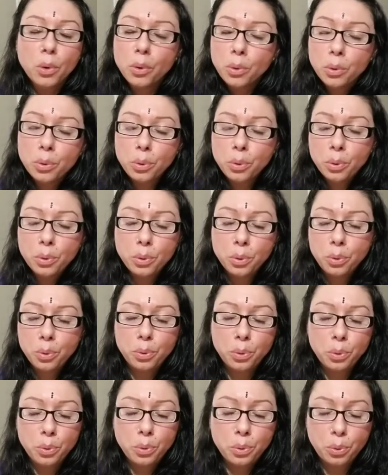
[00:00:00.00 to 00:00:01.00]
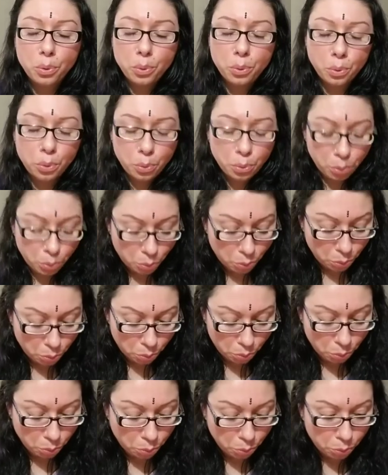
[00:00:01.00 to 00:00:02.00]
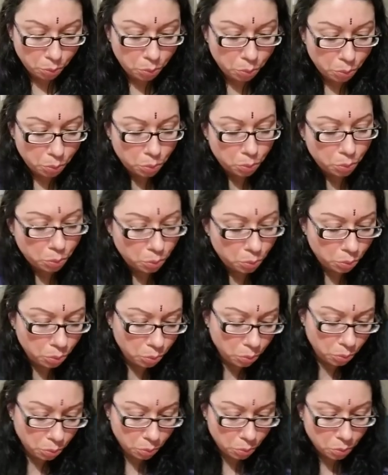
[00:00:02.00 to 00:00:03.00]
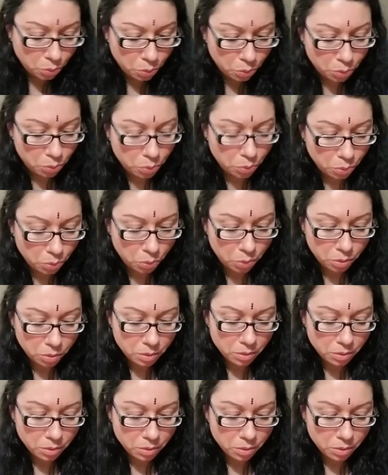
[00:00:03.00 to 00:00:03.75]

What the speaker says: Nobody speaks.